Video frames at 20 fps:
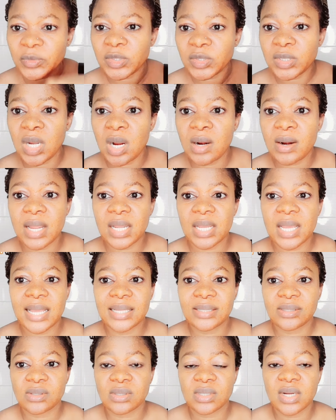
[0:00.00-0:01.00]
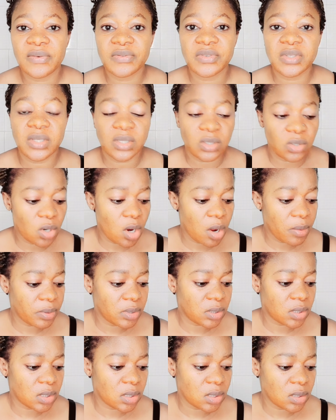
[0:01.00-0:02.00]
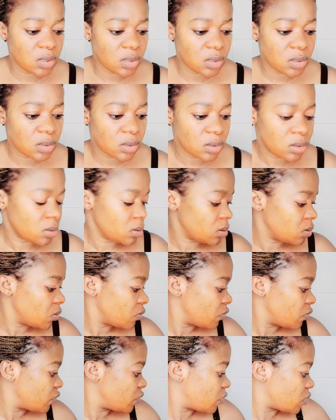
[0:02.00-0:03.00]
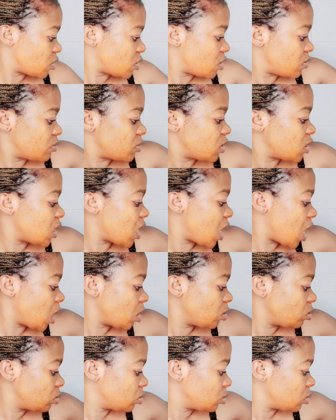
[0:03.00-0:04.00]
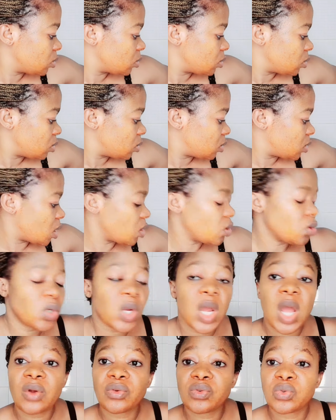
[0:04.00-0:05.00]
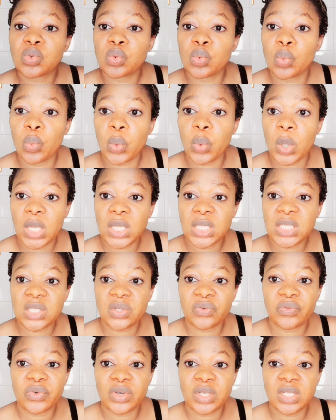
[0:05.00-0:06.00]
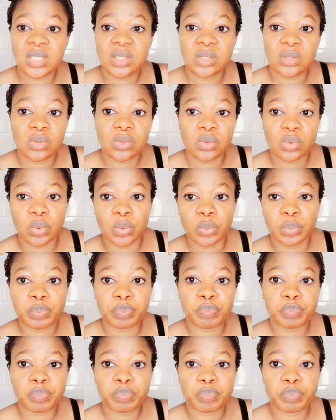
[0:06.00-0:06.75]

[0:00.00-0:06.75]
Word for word: alright guys so after scrubbing this for some time then you have to wait for it to